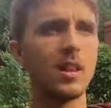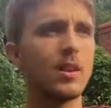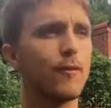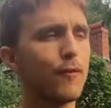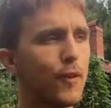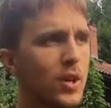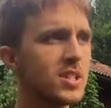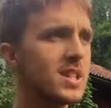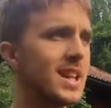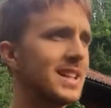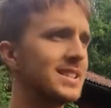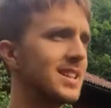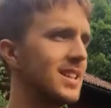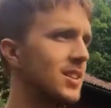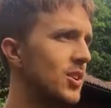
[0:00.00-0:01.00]
The first
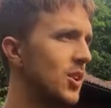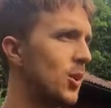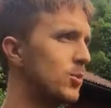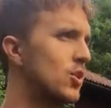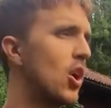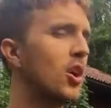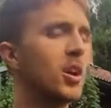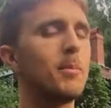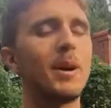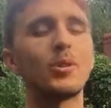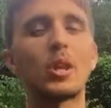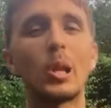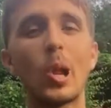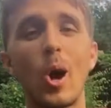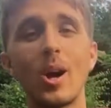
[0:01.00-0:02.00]
lesson, talking
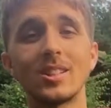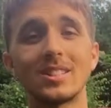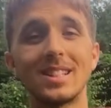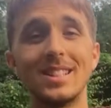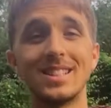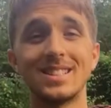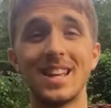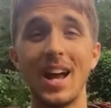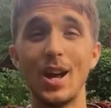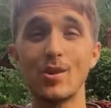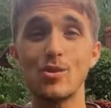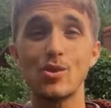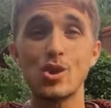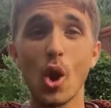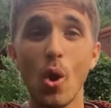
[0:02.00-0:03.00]
about the laws is
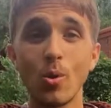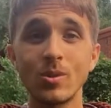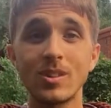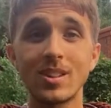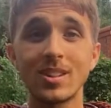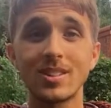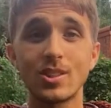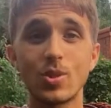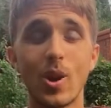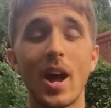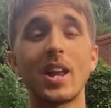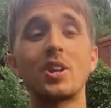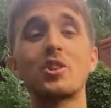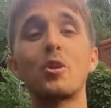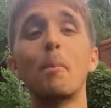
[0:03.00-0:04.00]
don't
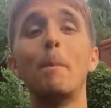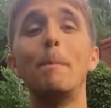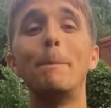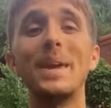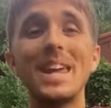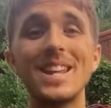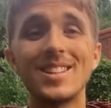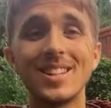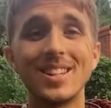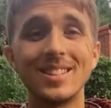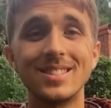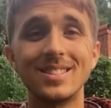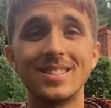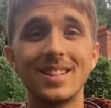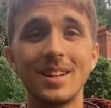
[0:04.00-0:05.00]
try to beat
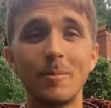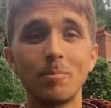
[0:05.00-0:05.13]
it.